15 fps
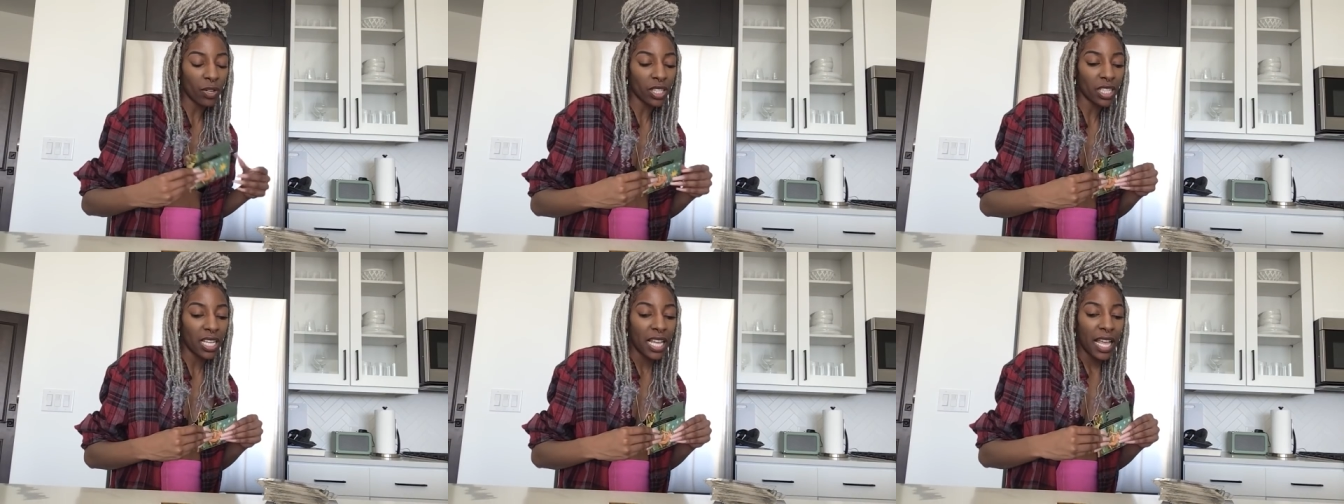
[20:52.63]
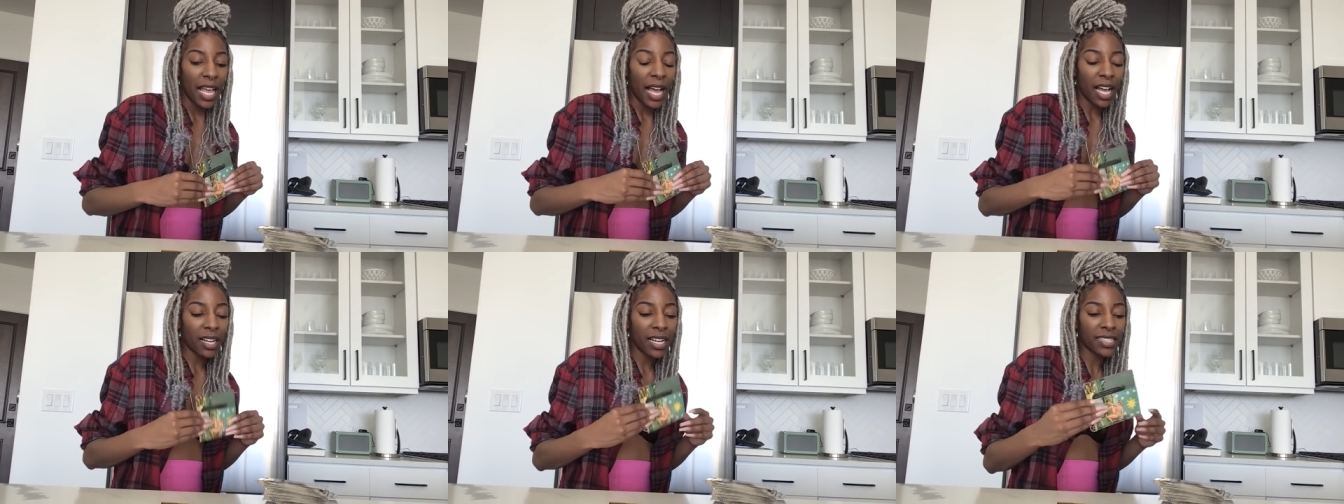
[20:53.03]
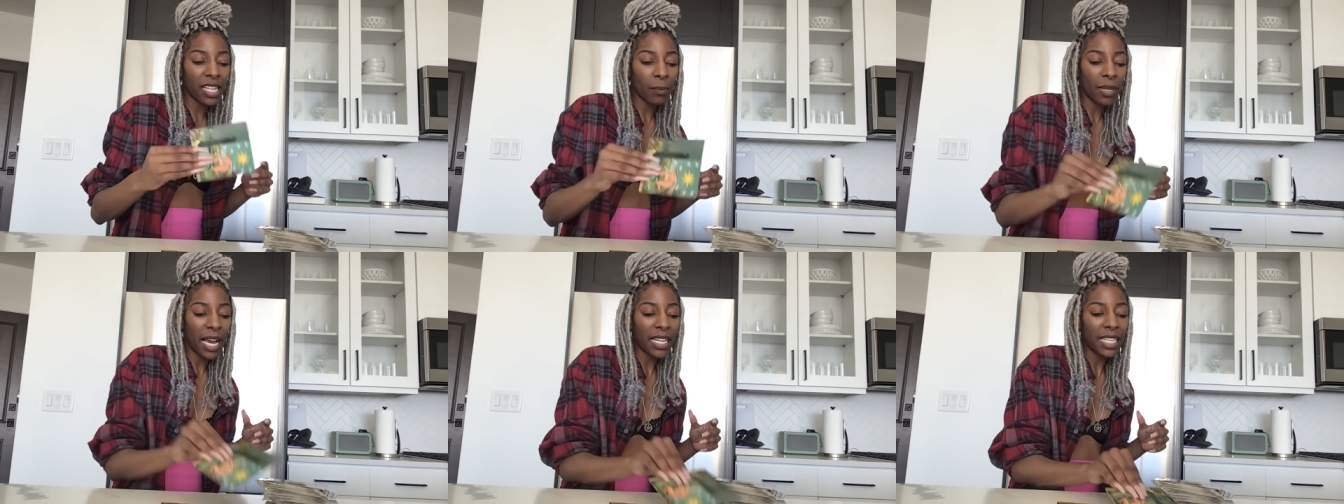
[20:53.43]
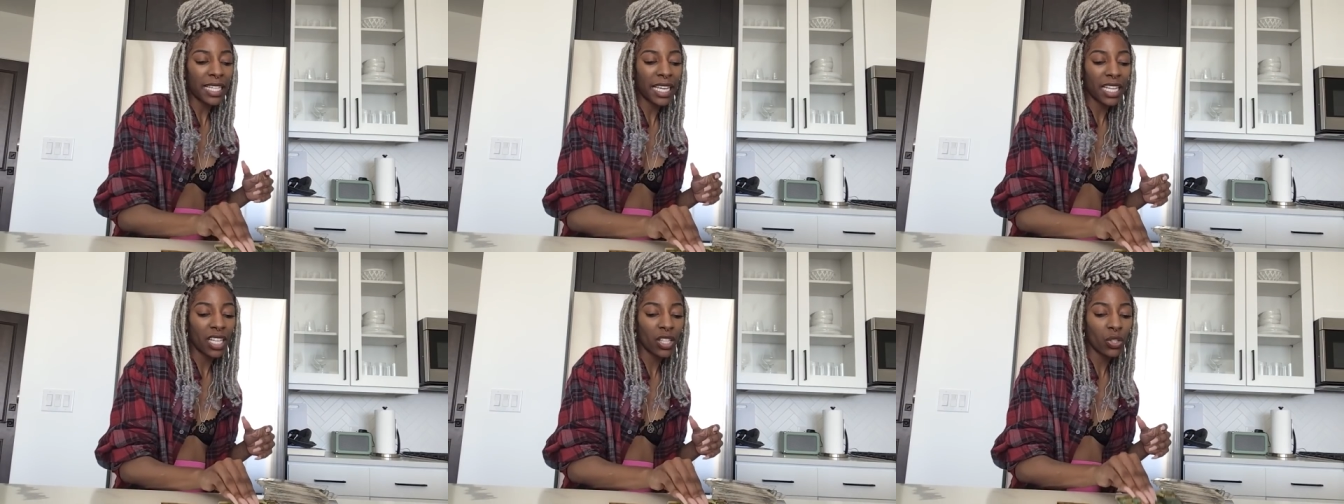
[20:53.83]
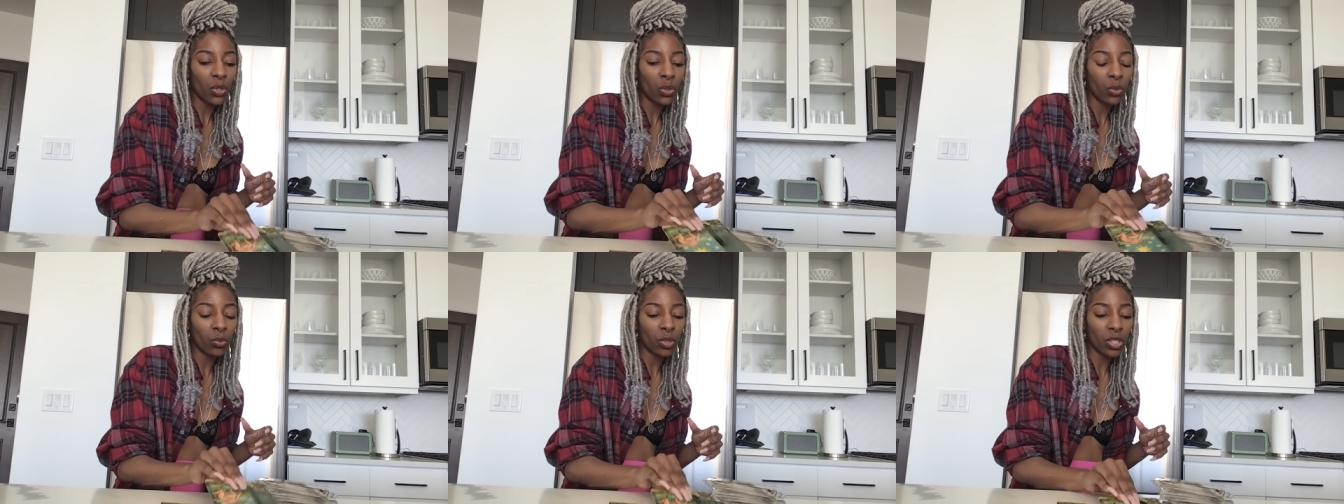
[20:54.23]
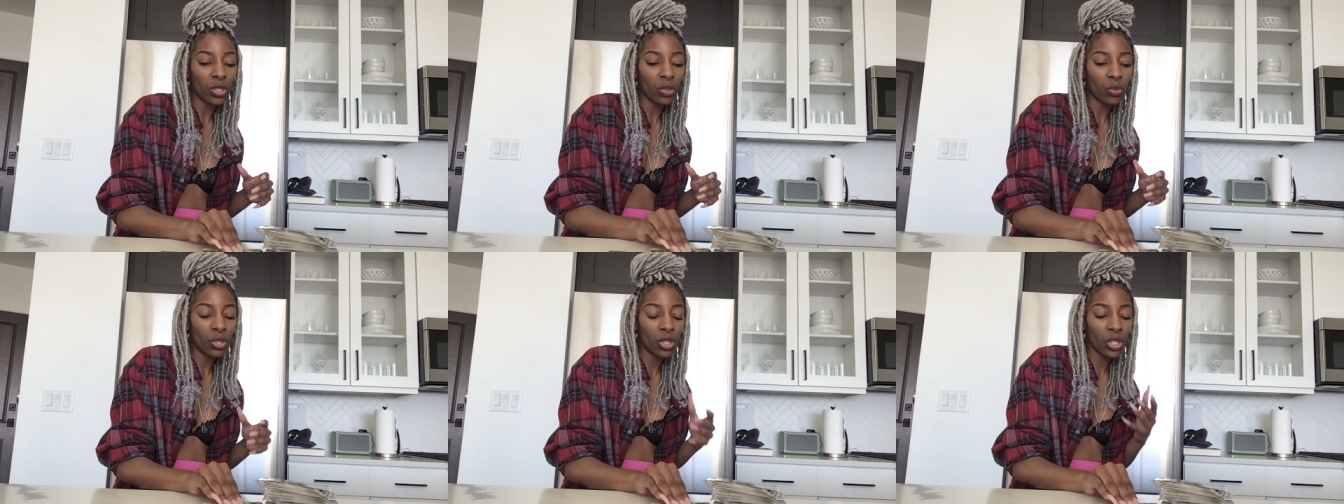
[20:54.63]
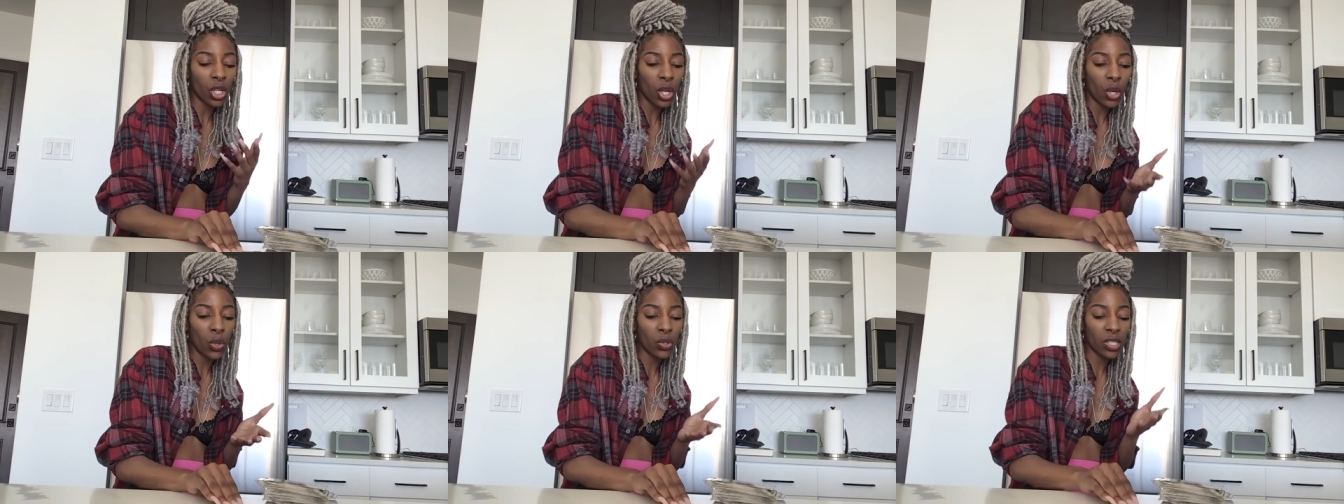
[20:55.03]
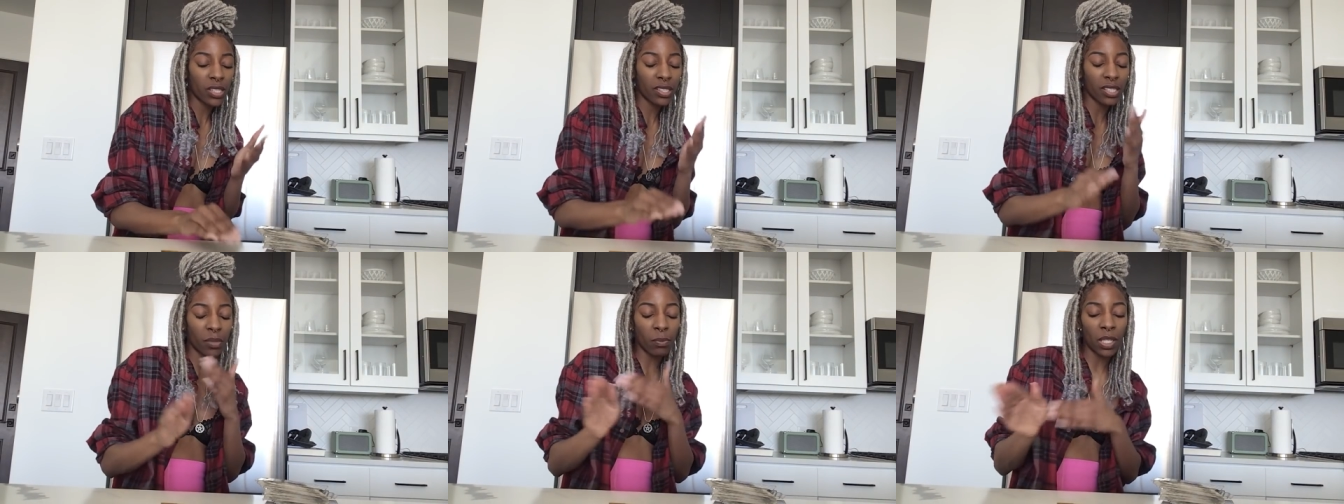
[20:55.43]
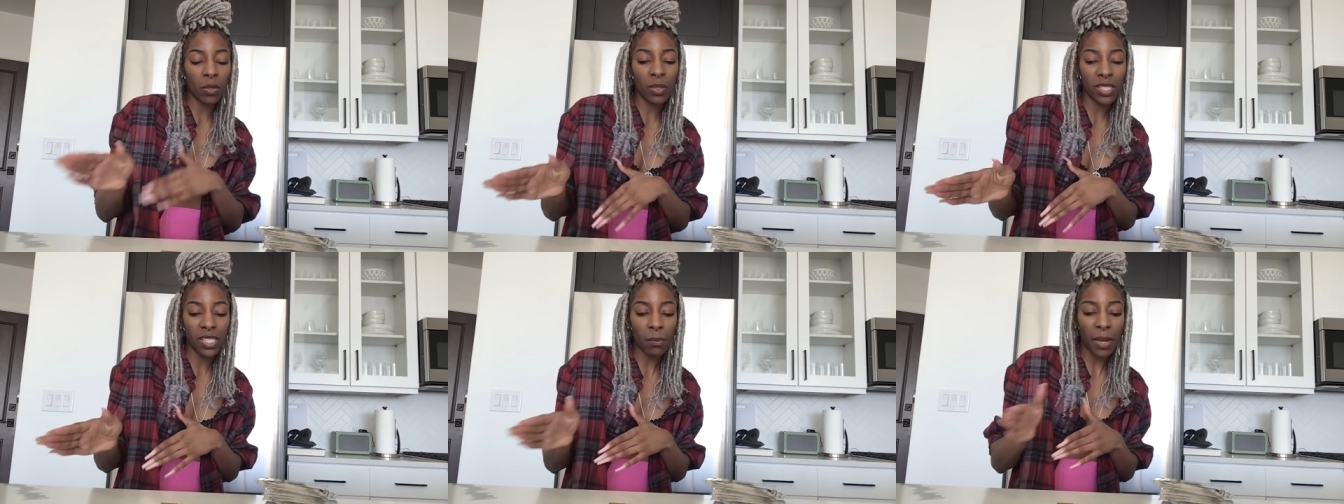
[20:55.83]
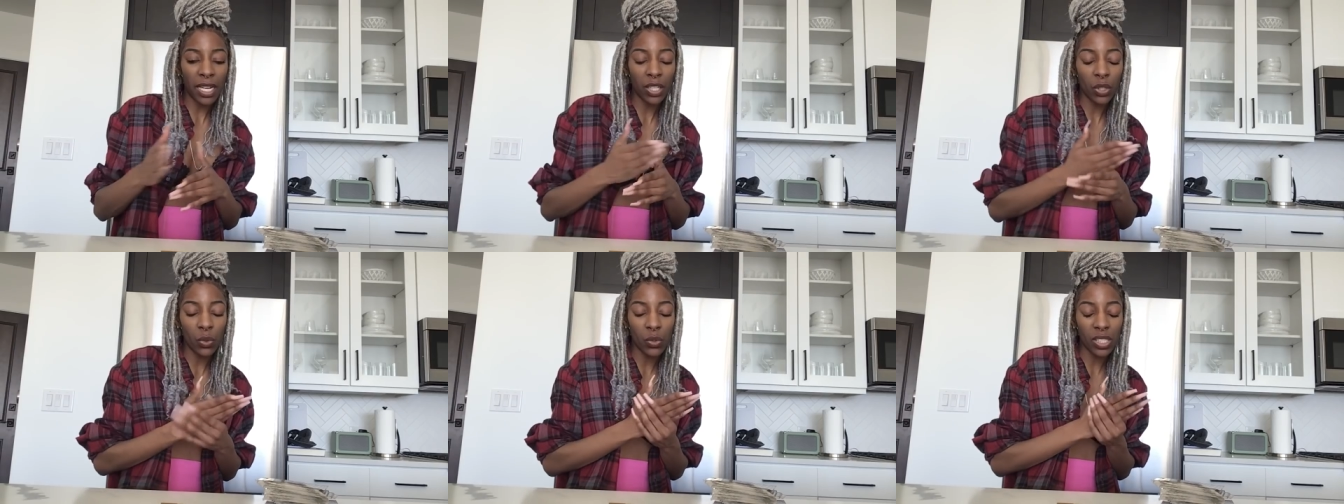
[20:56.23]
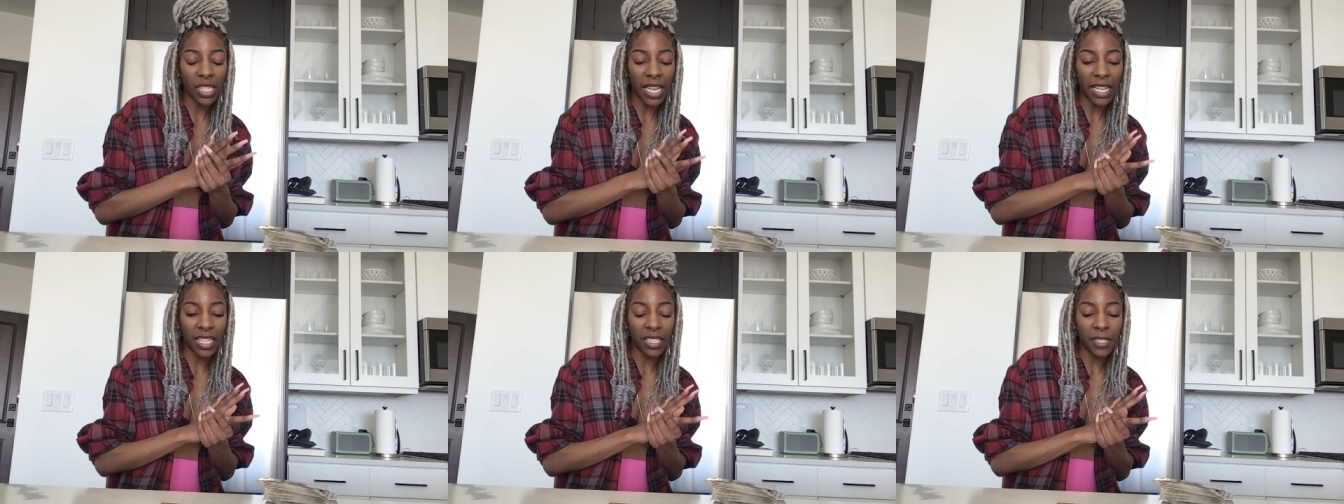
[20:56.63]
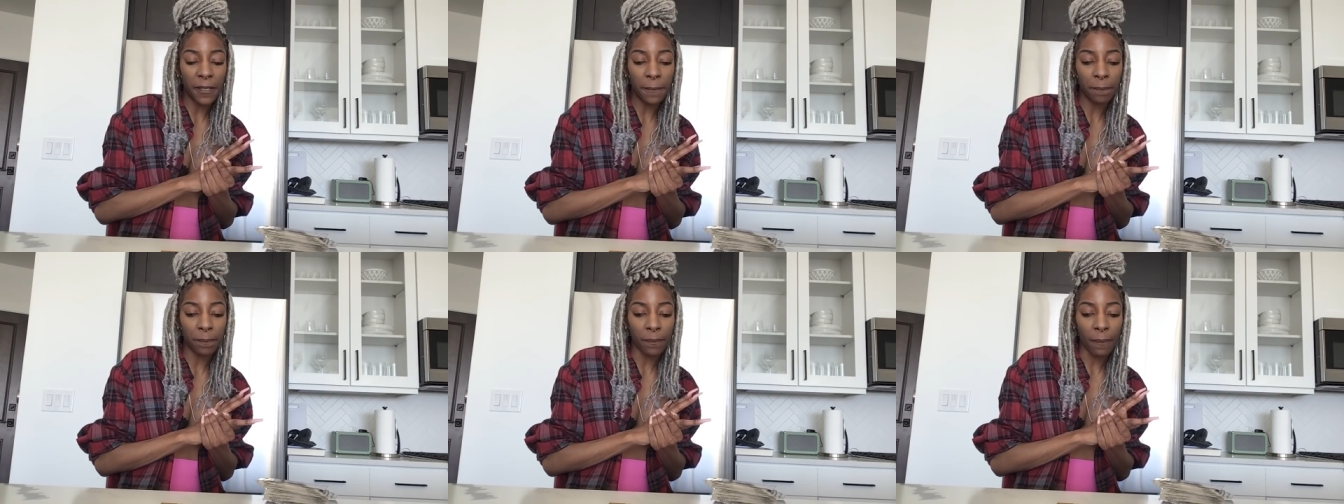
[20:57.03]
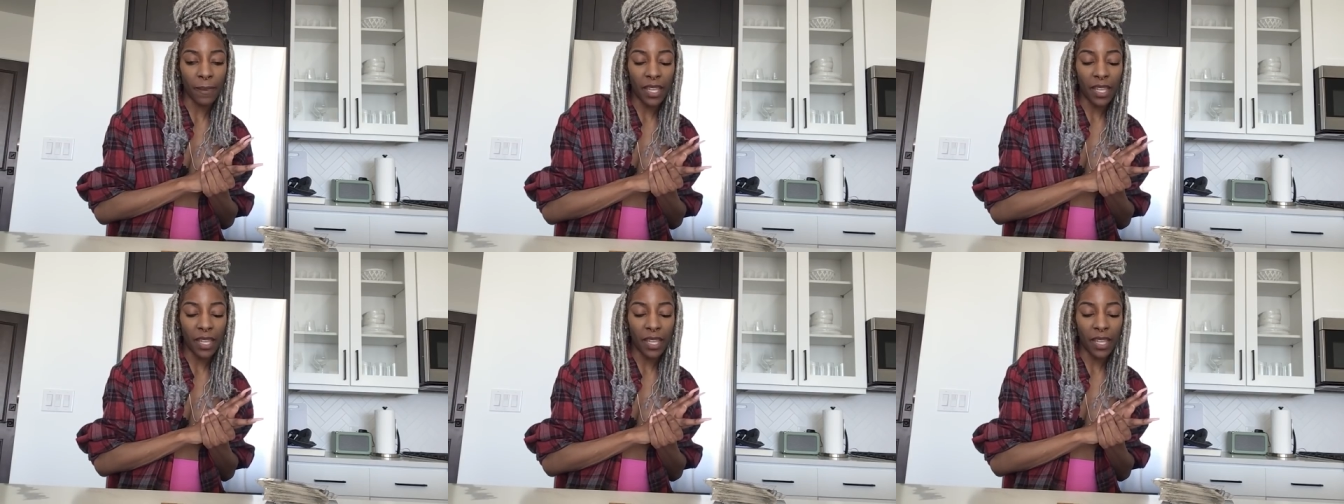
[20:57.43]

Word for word: And because I'm kind of getting you you chose to be with somebody who's like um